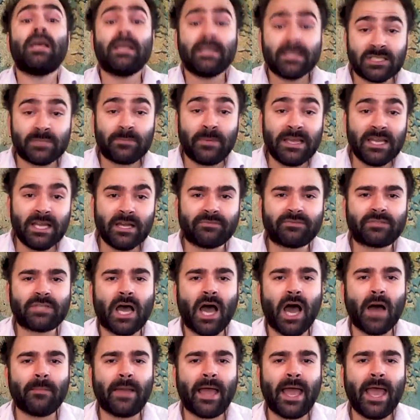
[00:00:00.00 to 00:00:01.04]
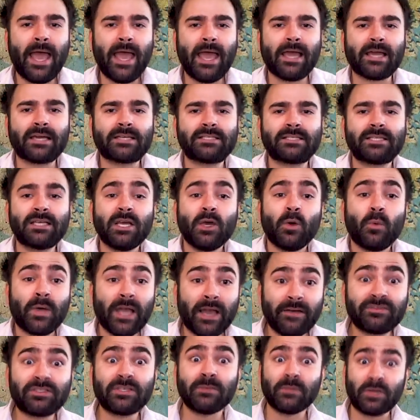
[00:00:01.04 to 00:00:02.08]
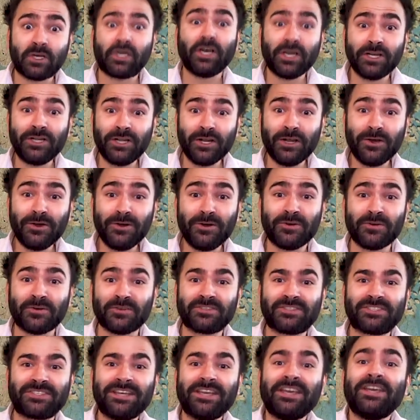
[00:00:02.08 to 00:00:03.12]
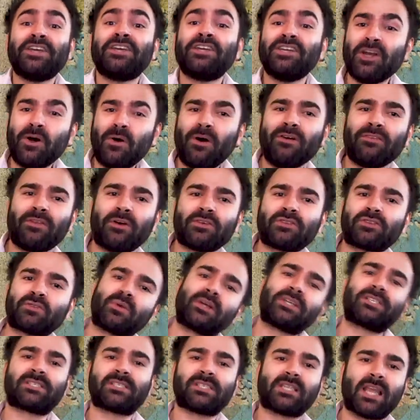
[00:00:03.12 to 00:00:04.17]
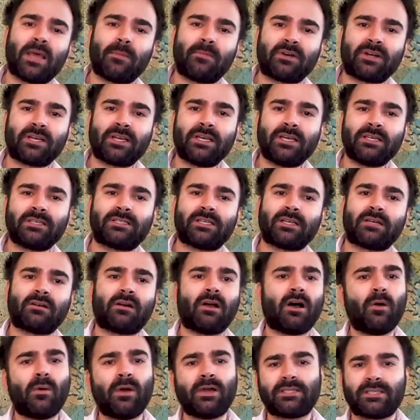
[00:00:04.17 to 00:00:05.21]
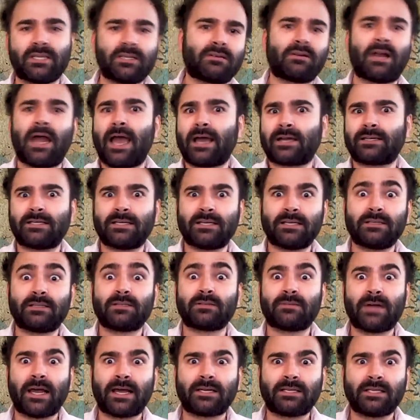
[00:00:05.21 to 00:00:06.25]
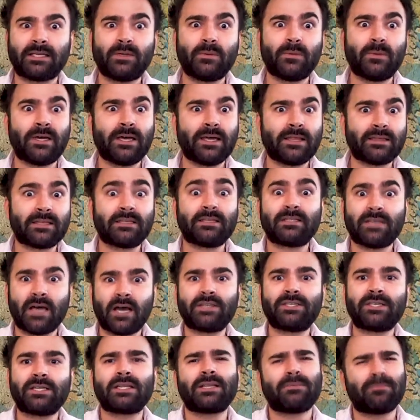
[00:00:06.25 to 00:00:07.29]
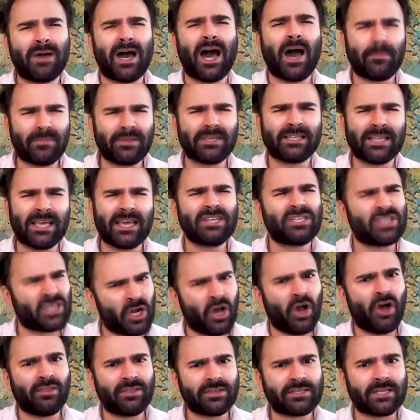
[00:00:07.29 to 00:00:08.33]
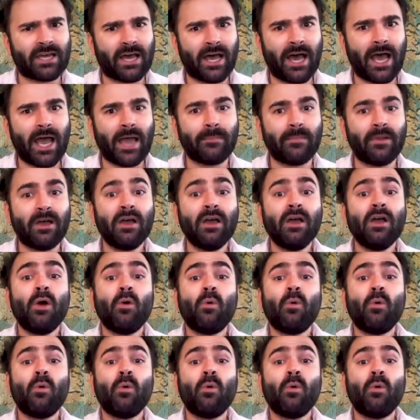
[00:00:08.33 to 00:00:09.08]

Speaking of Tom Hanks, we have some good news. You know all those rich celebrities that are always interacting directly with and touching the population all the time?